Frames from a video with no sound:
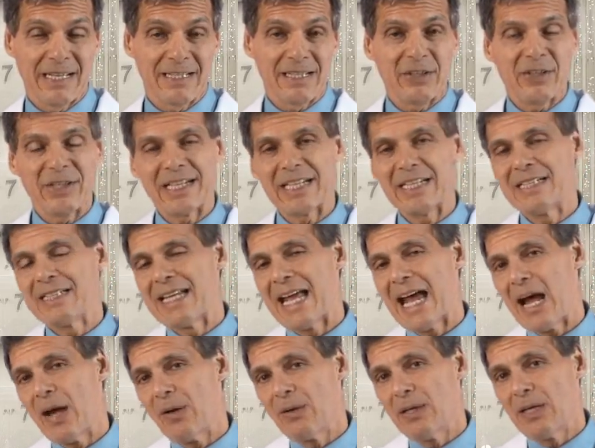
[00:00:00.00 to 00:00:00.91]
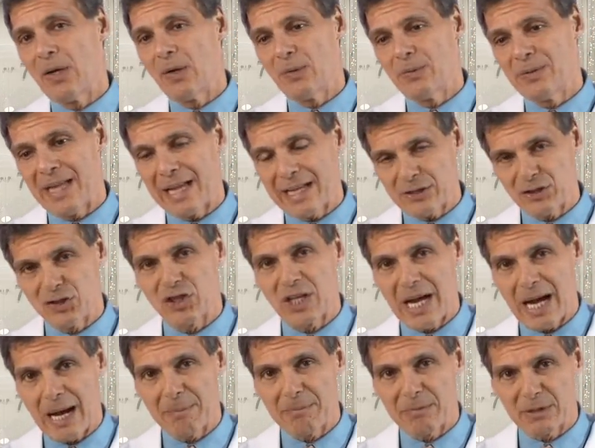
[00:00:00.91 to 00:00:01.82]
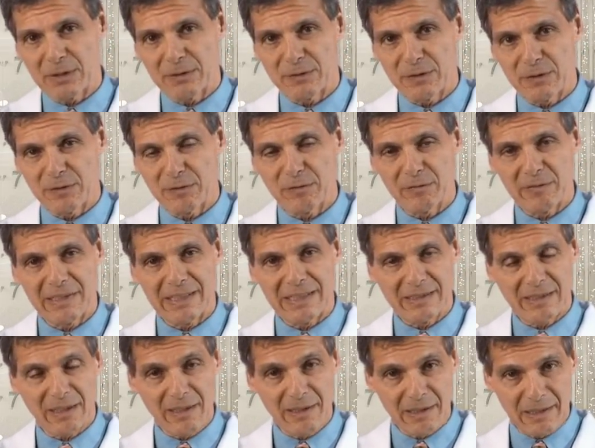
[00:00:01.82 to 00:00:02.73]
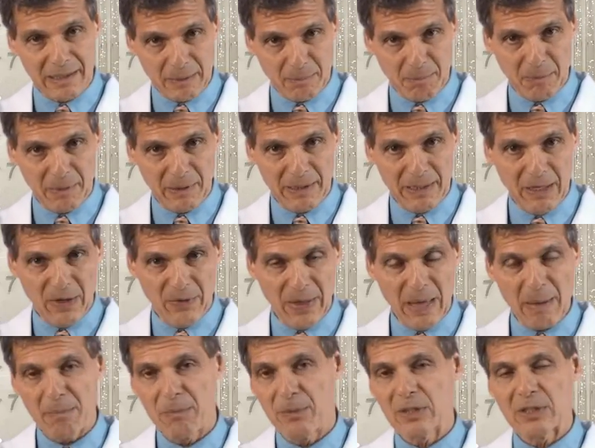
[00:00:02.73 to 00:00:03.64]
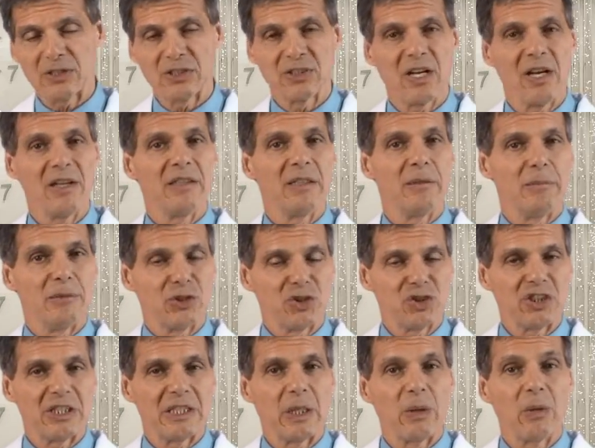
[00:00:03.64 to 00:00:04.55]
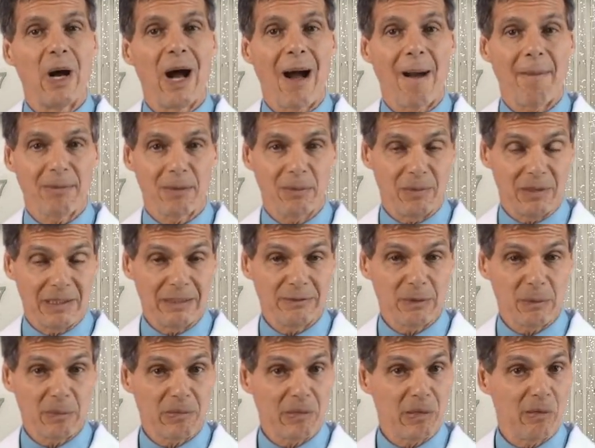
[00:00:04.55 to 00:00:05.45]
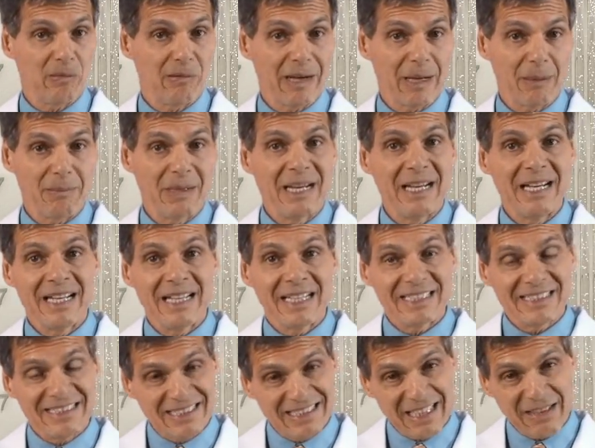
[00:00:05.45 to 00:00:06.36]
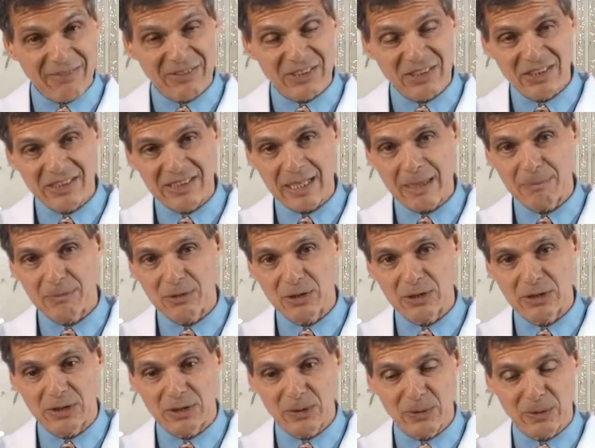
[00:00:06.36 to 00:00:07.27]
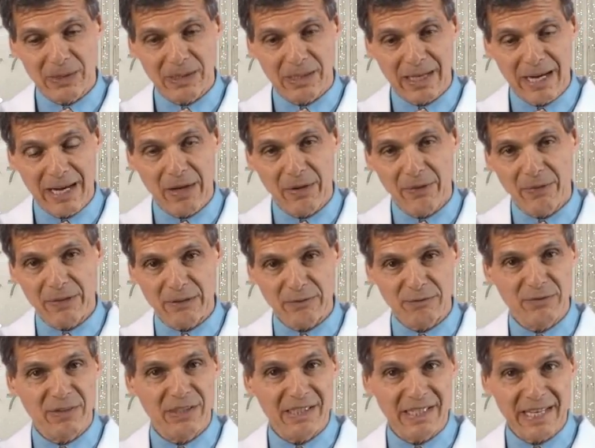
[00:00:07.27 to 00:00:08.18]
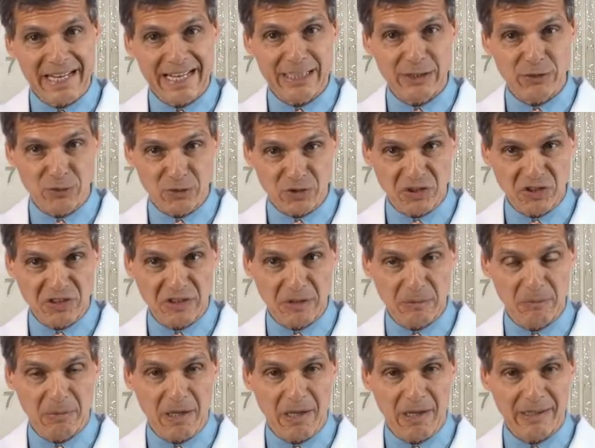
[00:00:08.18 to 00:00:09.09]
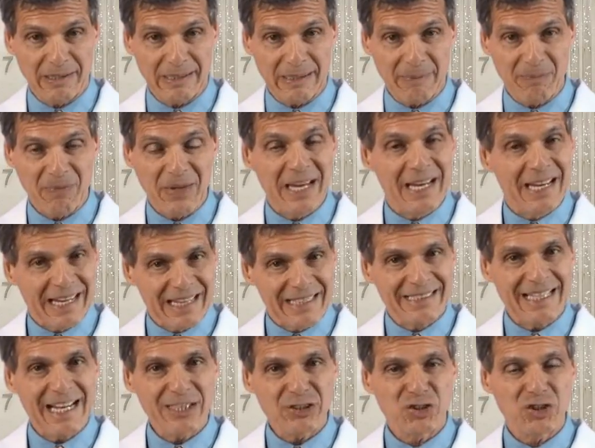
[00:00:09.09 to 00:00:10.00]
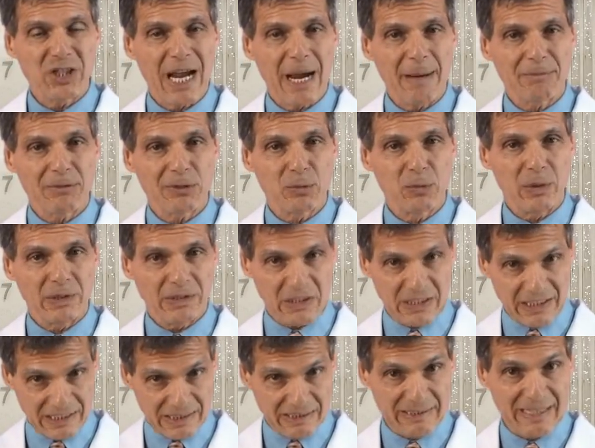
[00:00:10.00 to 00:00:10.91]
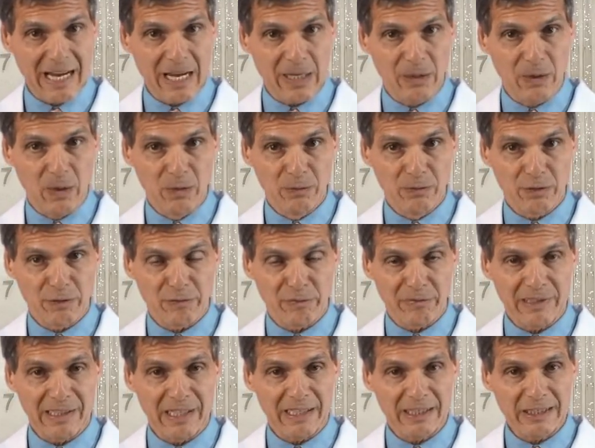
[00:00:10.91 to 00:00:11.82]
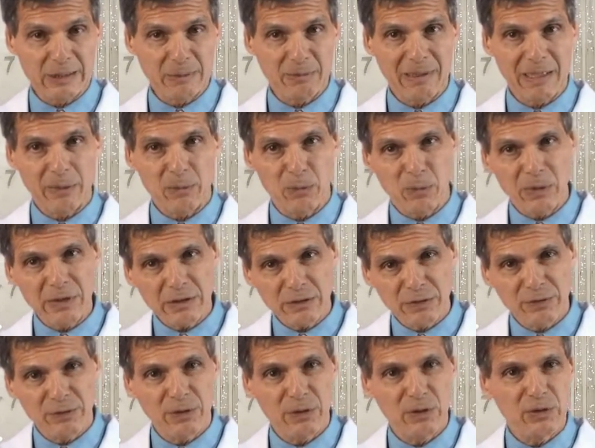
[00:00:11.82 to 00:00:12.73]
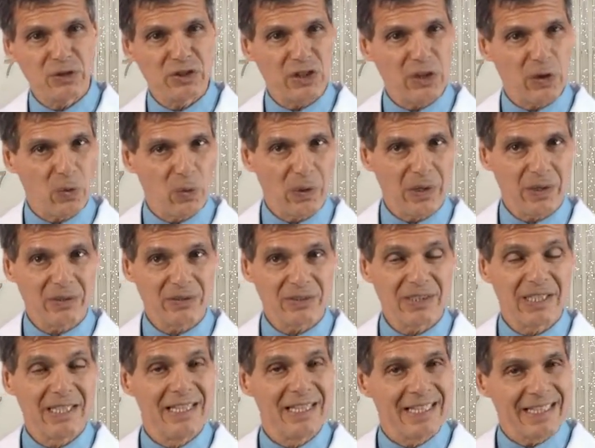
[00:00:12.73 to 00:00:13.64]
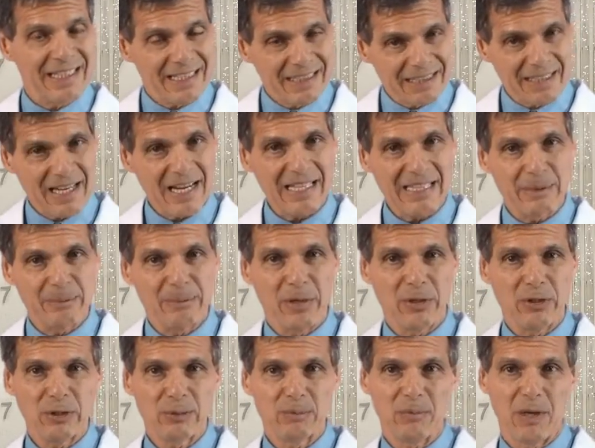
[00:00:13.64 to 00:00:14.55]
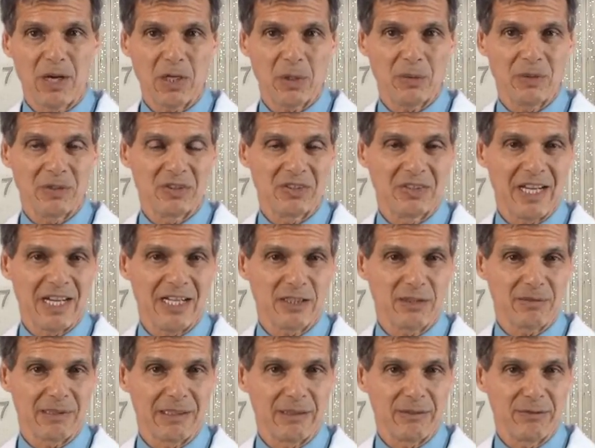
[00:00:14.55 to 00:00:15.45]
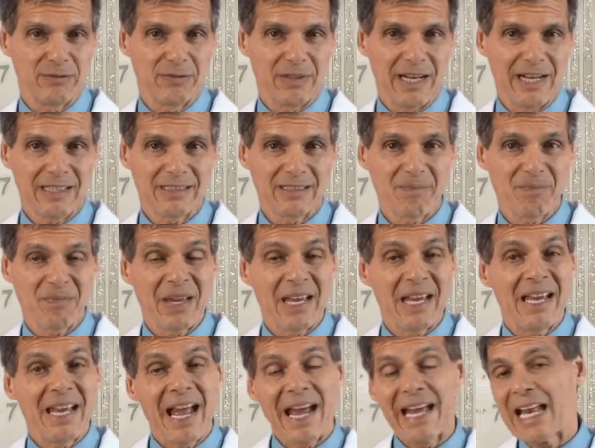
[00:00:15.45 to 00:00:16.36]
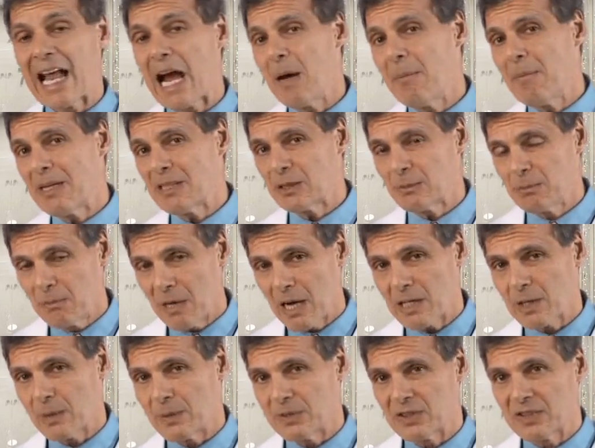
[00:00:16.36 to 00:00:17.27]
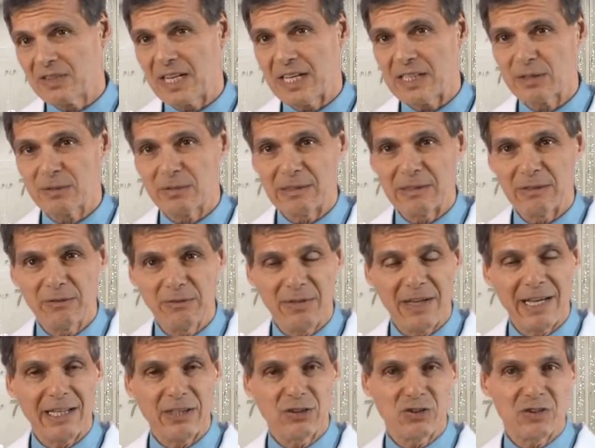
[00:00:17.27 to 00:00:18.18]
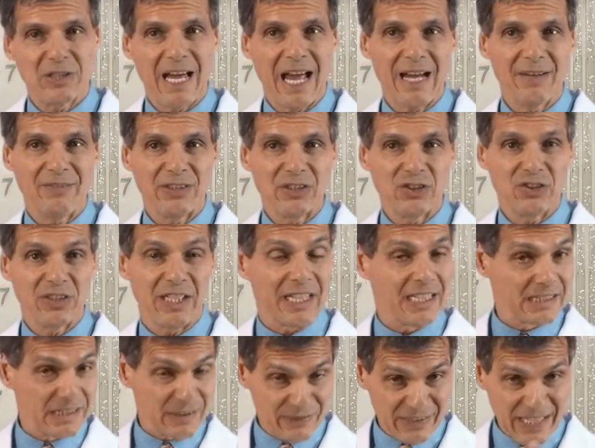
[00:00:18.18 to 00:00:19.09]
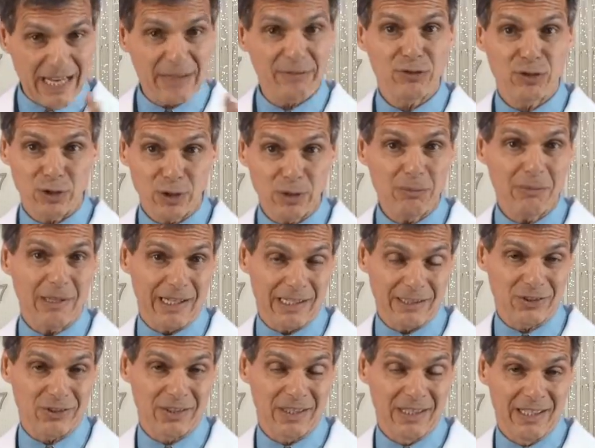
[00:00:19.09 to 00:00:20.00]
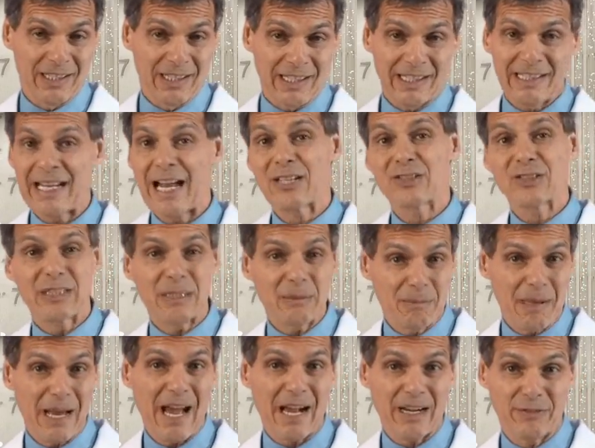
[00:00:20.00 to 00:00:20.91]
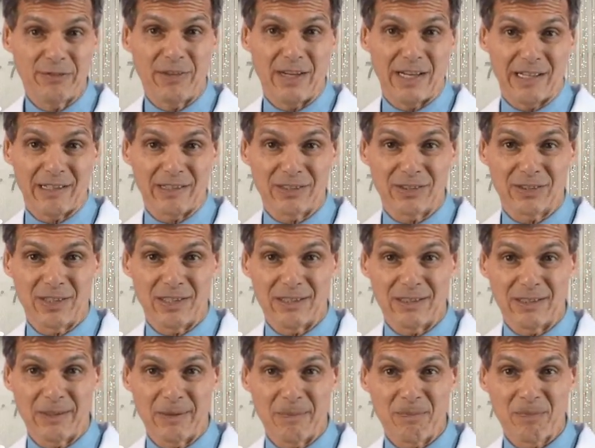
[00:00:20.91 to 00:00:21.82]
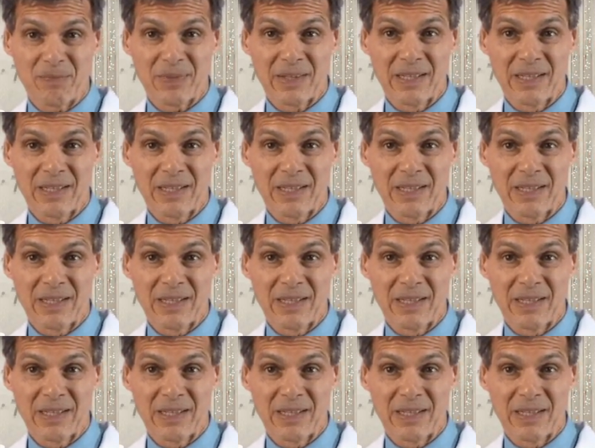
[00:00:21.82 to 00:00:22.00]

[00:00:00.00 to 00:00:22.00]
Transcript: Now, you can download that chapter for free at the link below. That book is called The Machino Optimal Living Program, 7 Steps to a Healthy, Fit, Age-Resistant Body. In that chapter one that you can download for free, I explain which foods and oils contain the most monounsaturated fats and how much monounsaturated fat you should have each day, because if you have too much, it actually backfires on you.